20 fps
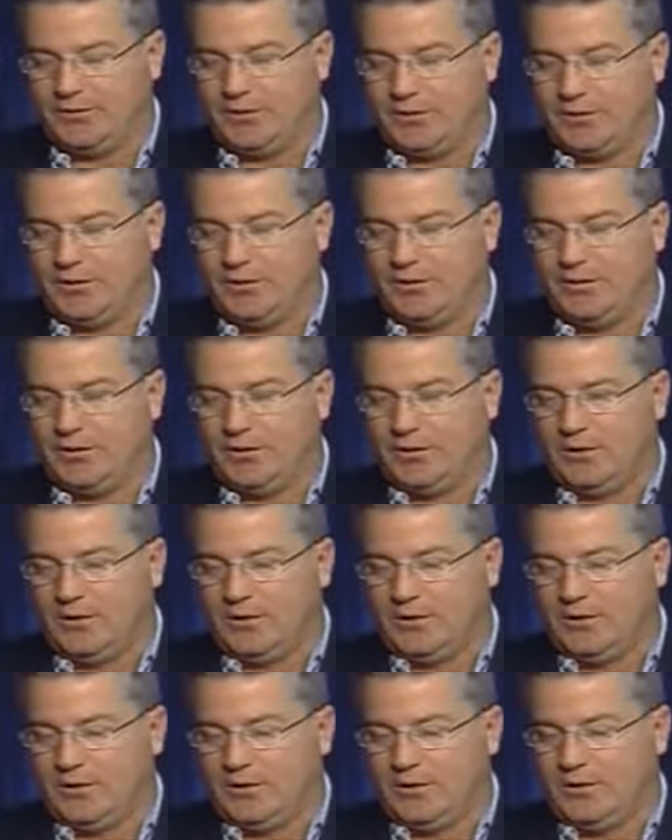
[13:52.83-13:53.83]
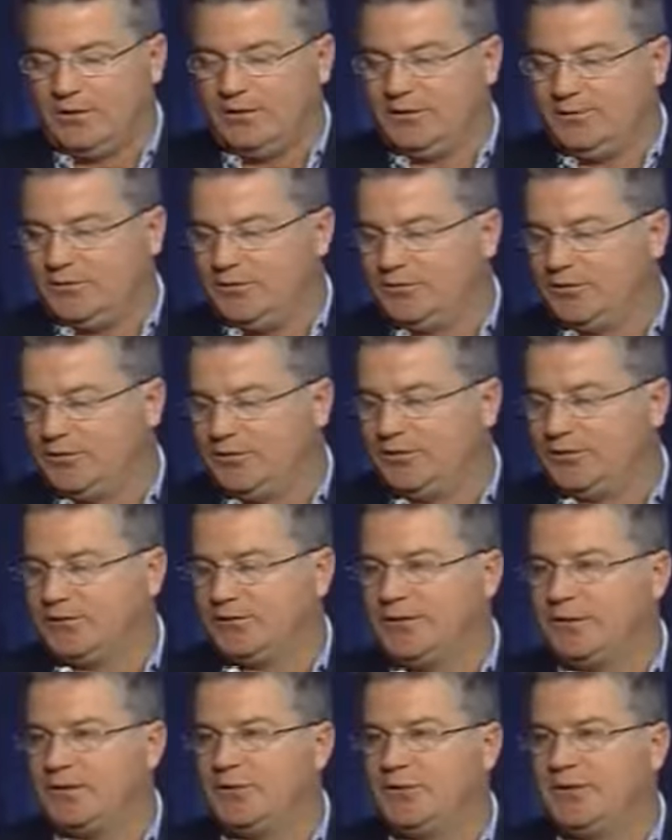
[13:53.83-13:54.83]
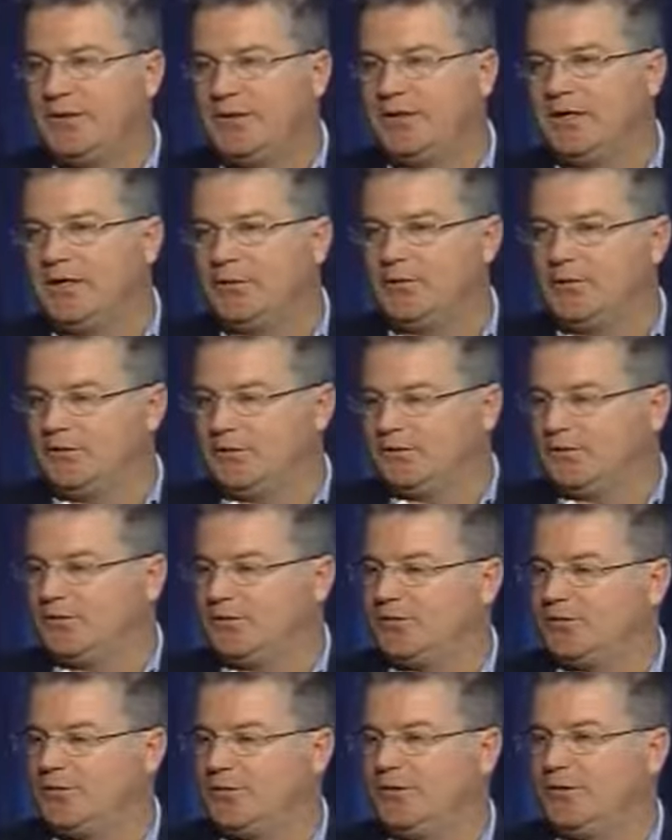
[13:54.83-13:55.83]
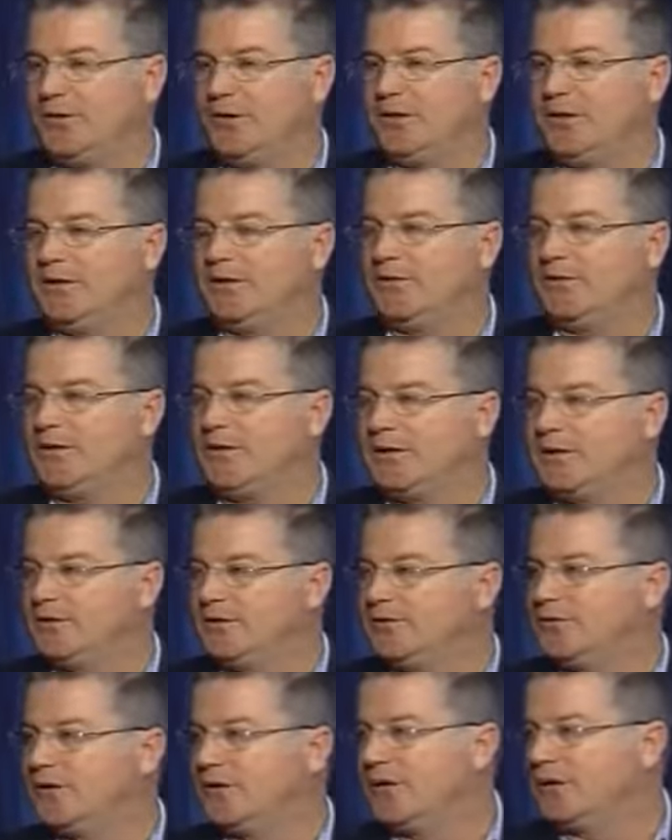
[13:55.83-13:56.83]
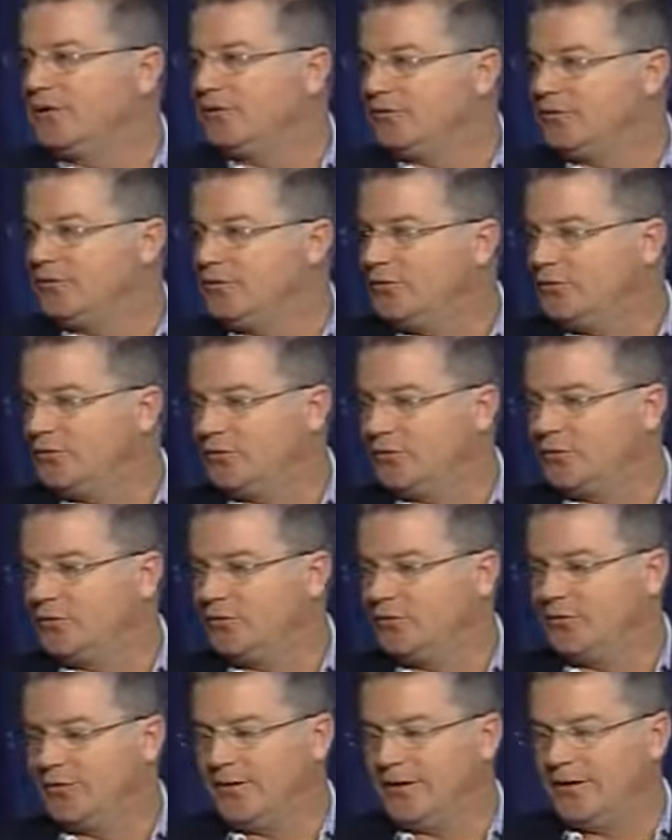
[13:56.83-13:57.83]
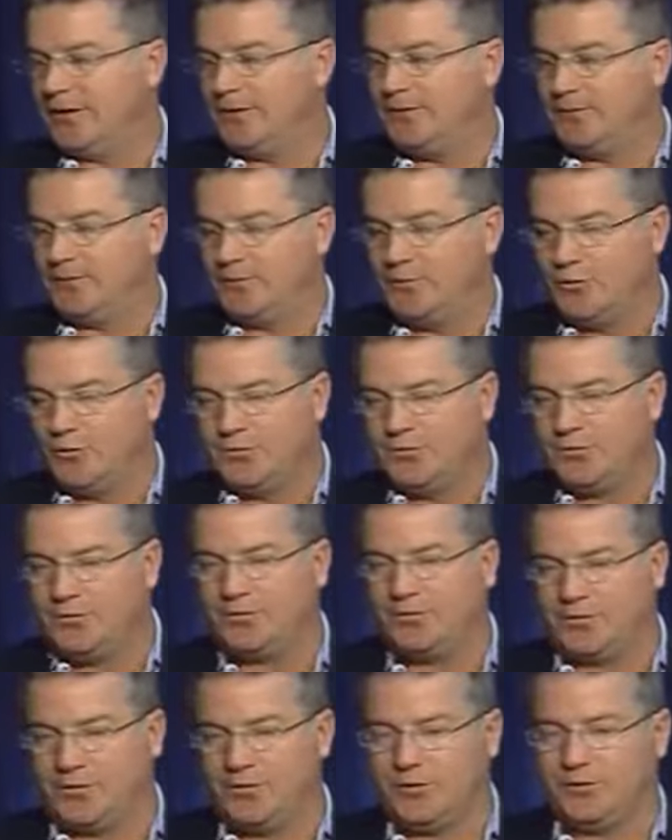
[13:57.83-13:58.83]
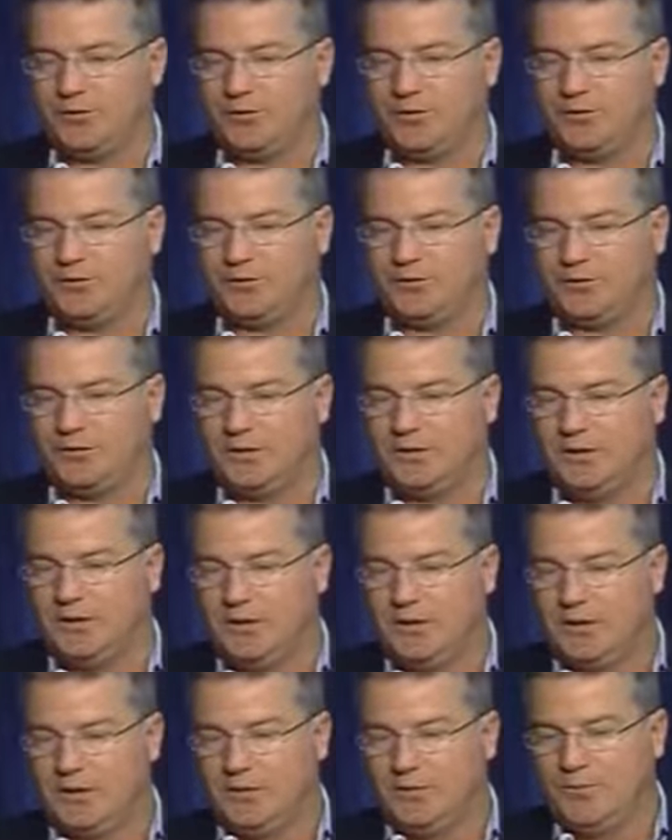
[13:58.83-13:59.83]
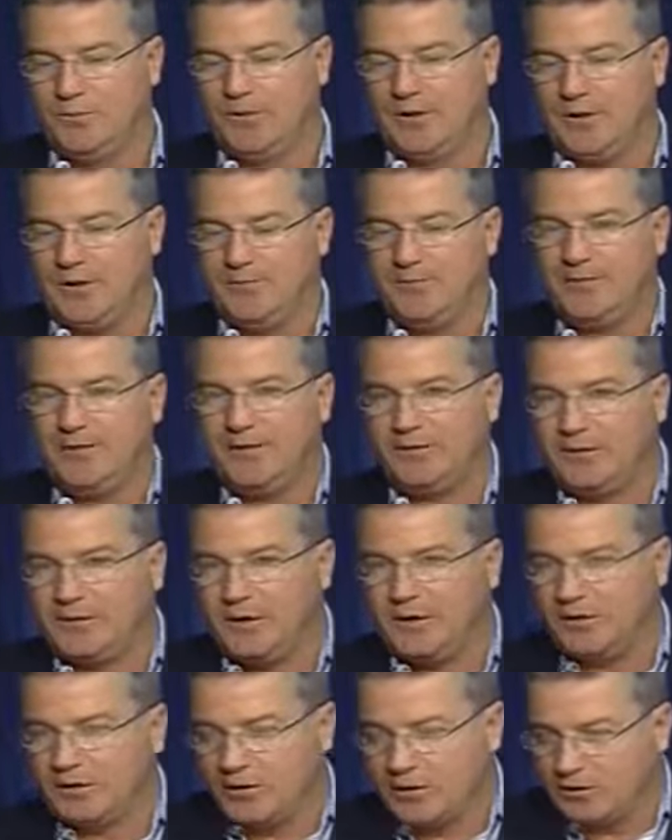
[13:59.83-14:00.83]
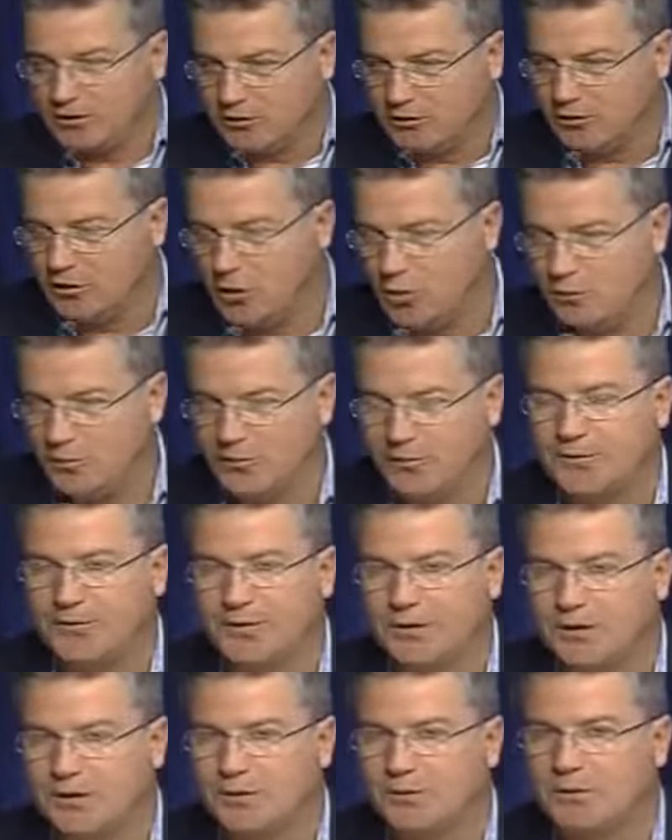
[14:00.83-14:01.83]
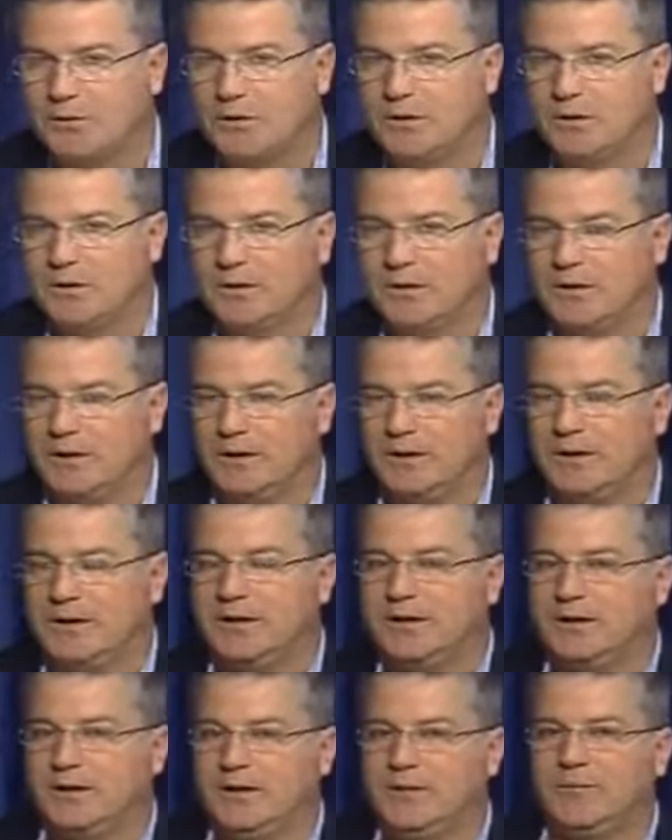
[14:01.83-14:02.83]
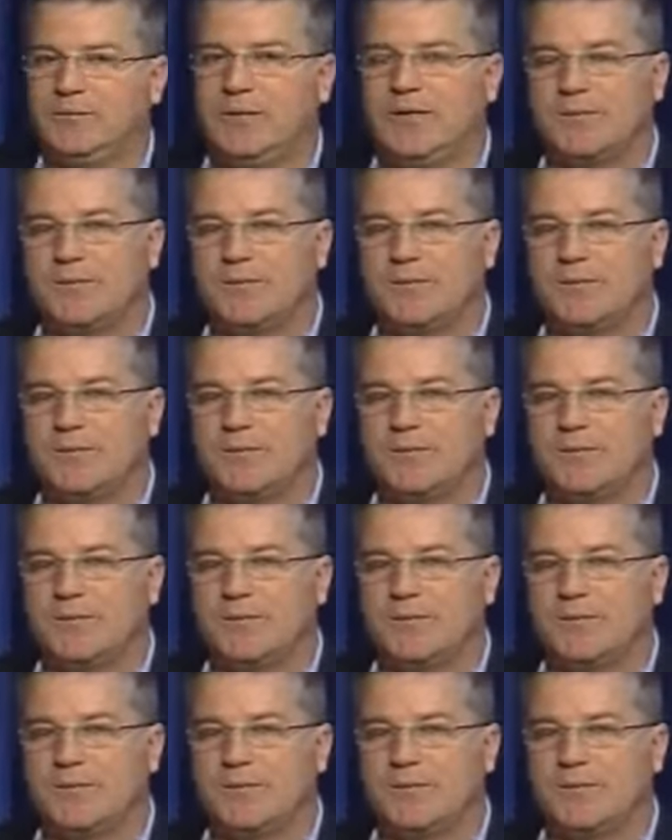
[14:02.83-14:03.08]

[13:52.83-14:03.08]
uh, individualistic when they come into therapy. You kind of design your own program mm -hmm. with your therapist but I found a, a global theme and in my